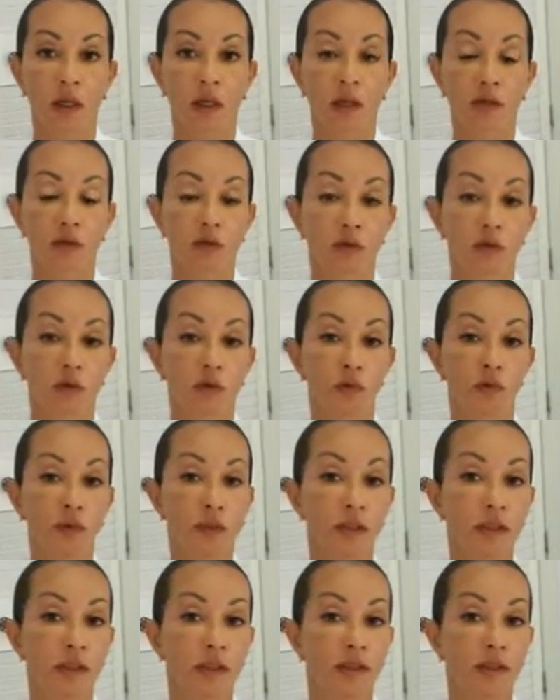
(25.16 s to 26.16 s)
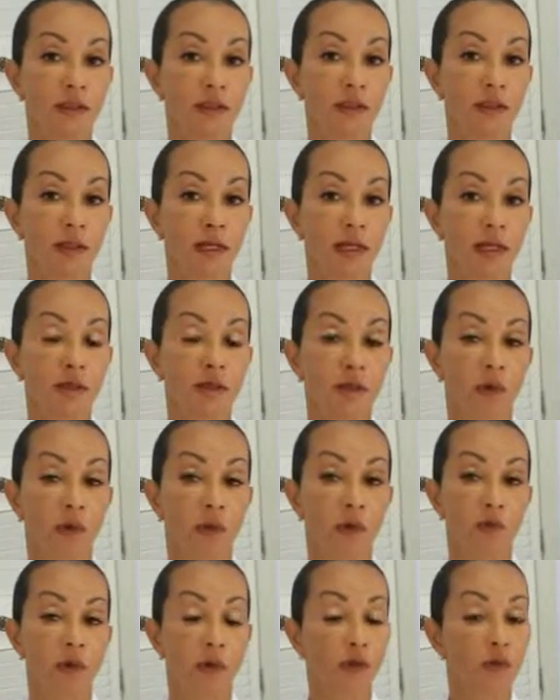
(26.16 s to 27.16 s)
So we need to decide,
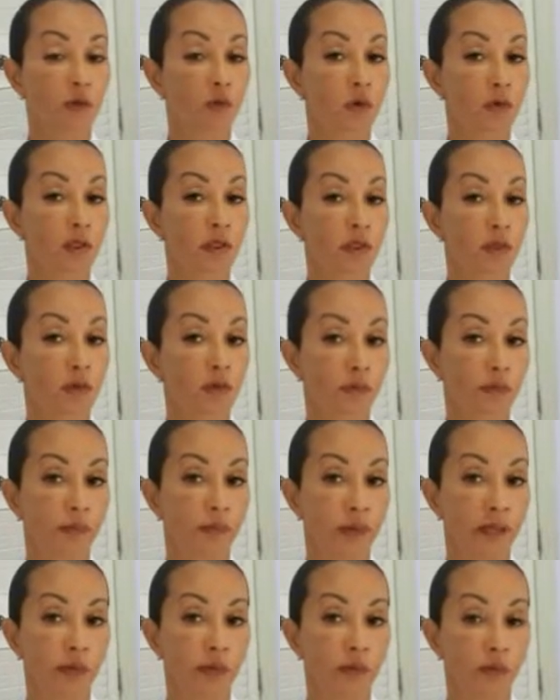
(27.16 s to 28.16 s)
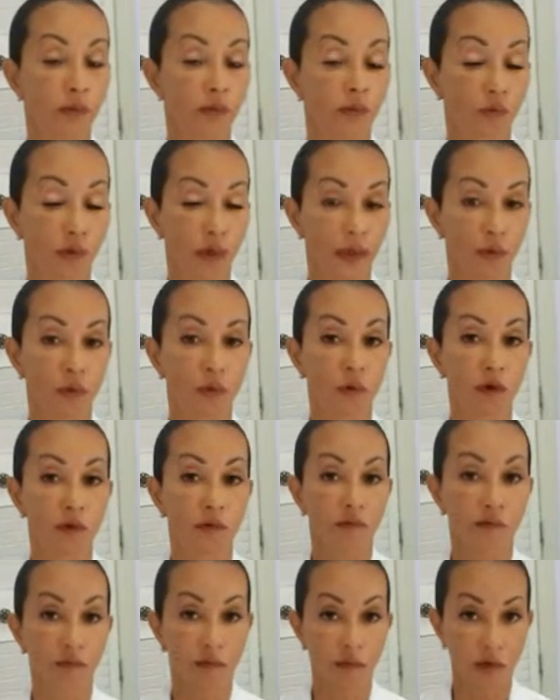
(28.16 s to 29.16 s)
well, which one is the right
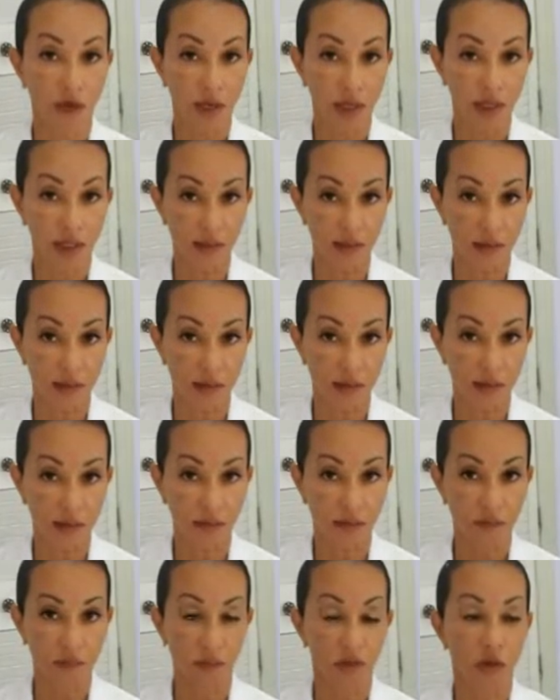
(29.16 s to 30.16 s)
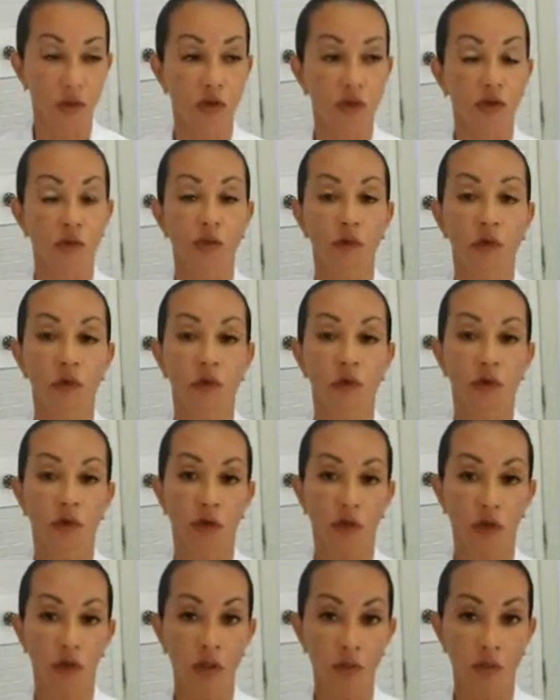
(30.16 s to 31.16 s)
one for us. So we're going to
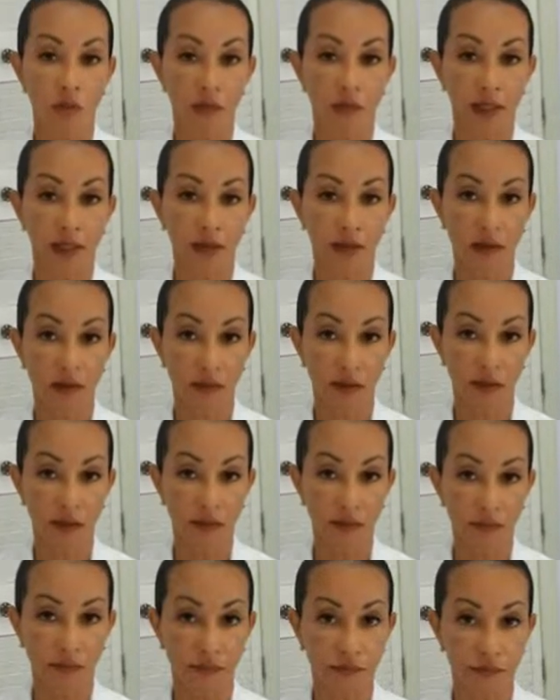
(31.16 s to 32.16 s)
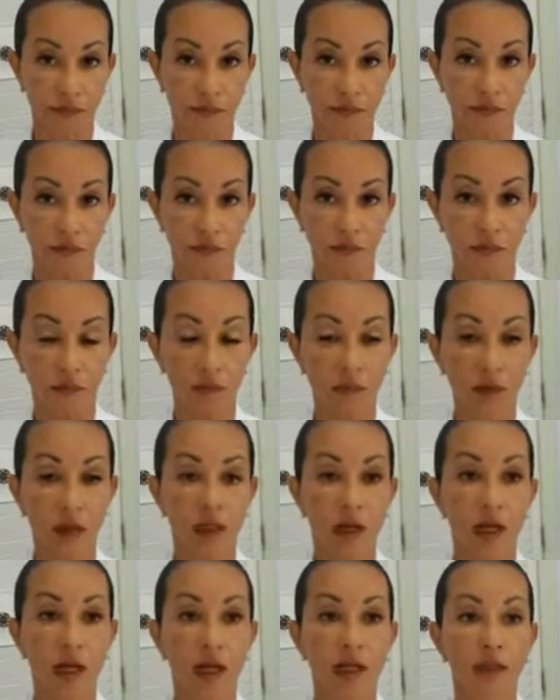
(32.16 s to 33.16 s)
talk about that today,
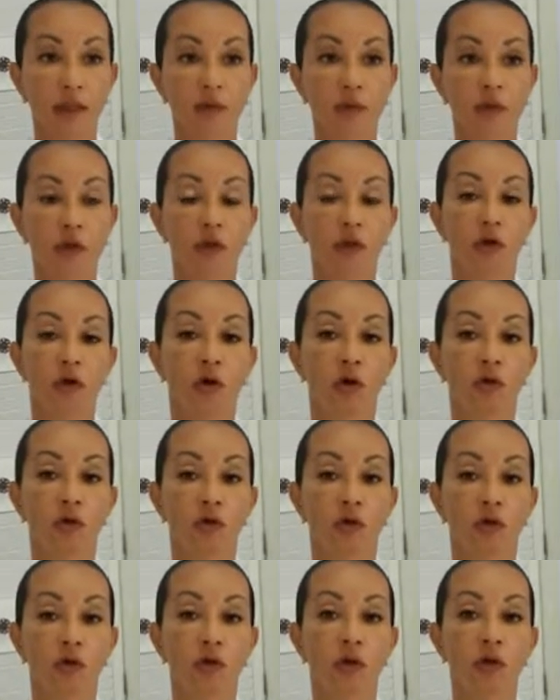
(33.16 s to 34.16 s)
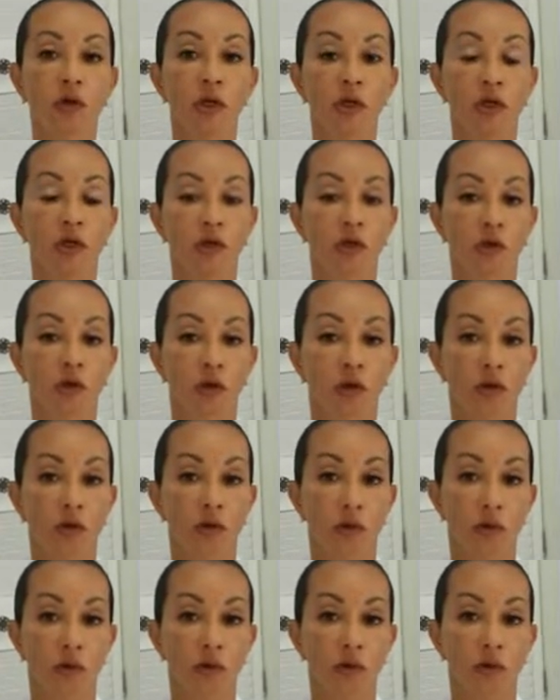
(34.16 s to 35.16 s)
and we're going to also talk
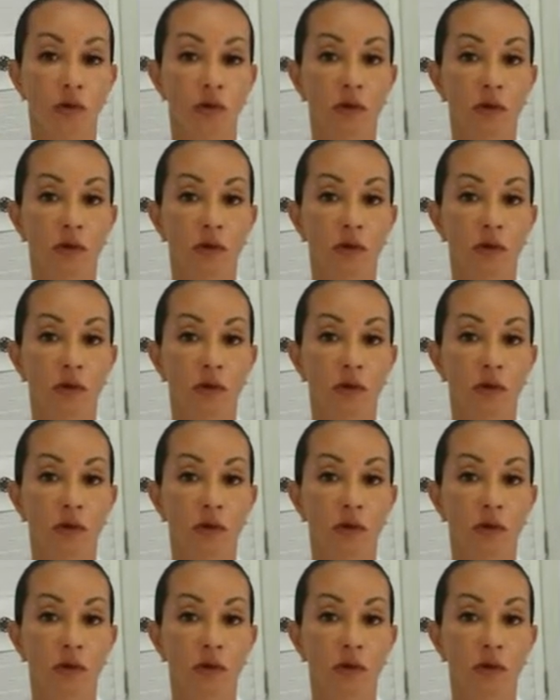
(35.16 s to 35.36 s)
about